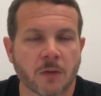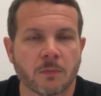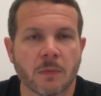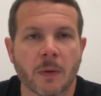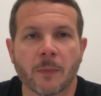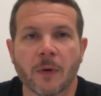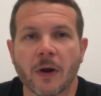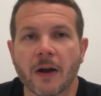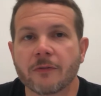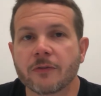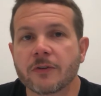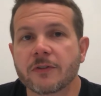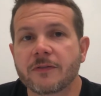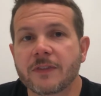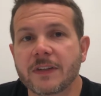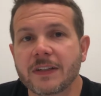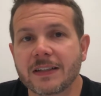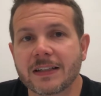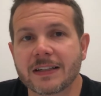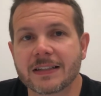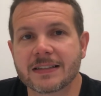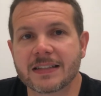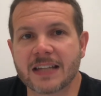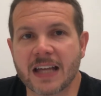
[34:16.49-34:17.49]
Remember, every
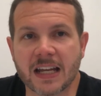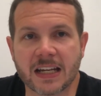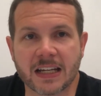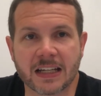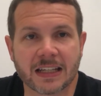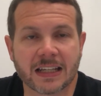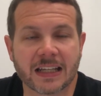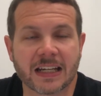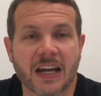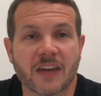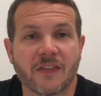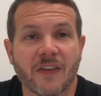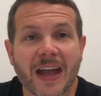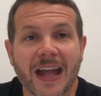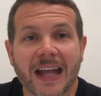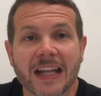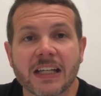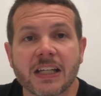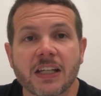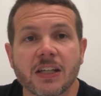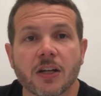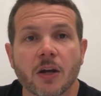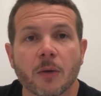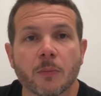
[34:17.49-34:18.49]
VLAN tenant can have
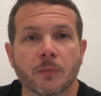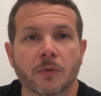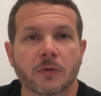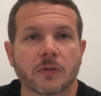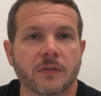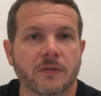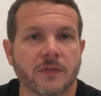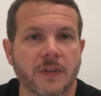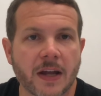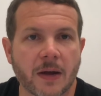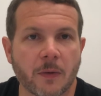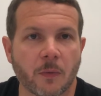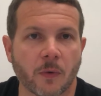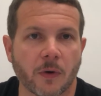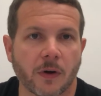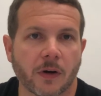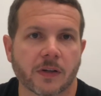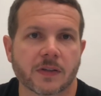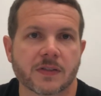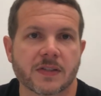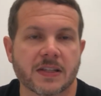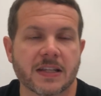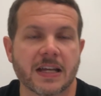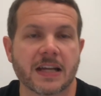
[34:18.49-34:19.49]
any number of networks,